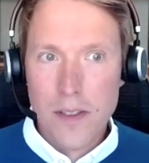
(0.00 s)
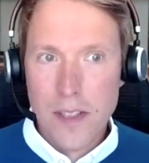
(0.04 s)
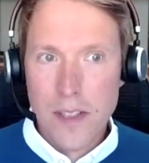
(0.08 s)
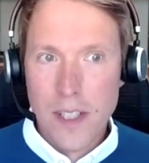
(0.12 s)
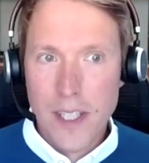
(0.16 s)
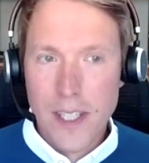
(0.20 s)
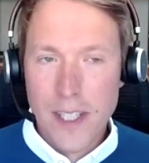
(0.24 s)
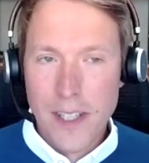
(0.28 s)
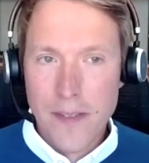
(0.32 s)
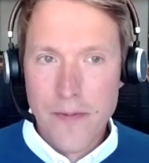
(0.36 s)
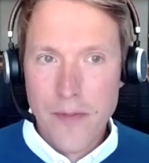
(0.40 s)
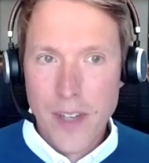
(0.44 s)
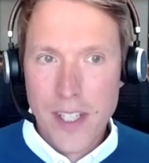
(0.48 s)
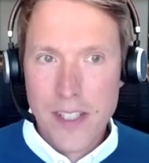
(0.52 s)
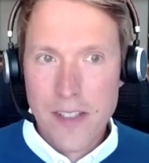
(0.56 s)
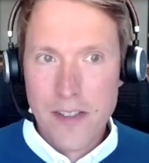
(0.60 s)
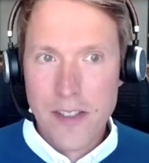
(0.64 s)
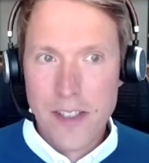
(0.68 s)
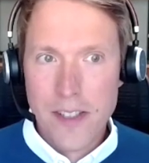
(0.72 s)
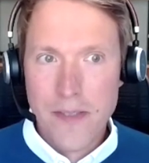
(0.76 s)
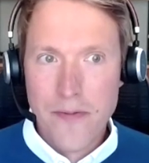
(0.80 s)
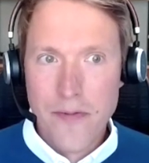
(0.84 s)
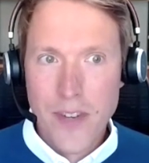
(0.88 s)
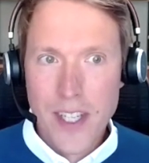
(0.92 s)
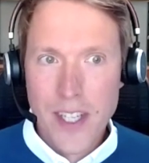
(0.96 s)
an investor
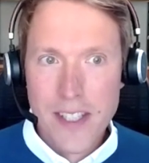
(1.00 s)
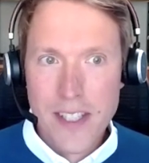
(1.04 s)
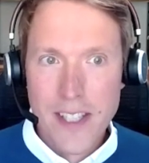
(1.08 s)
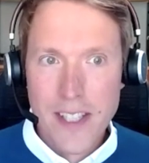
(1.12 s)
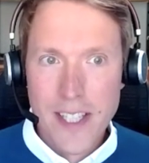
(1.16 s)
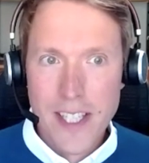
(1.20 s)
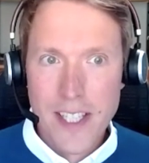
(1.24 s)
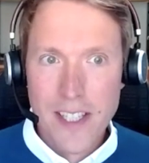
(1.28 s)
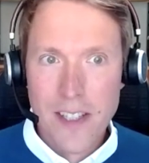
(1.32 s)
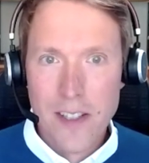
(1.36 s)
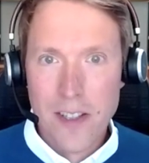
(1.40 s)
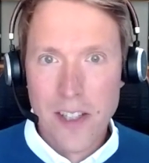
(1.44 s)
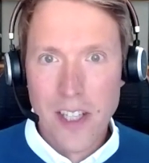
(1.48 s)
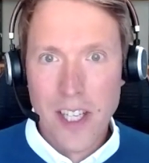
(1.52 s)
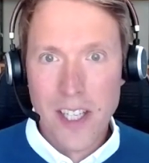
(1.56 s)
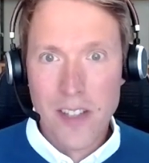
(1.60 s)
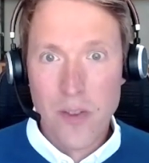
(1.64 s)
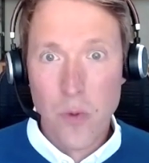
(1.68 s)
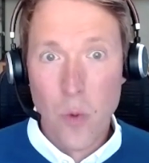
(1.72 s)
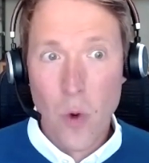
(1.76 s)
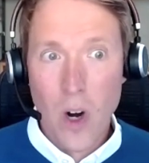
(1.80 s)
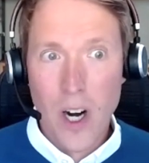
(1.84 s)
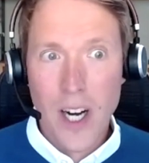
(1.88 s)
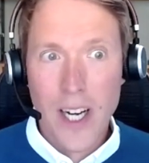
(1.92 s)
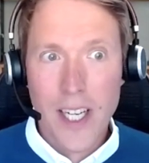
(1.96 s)
is invested in
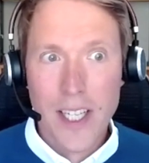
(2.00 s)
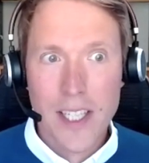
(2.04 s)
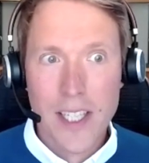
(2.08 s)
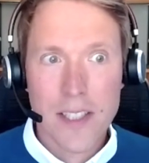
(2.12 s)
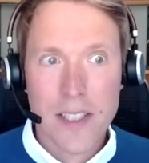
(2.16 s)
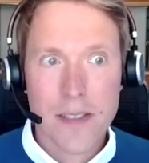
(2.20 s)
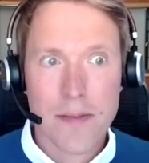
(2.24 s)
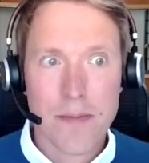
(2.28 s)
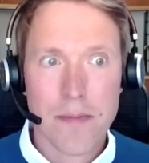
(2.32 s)
and why.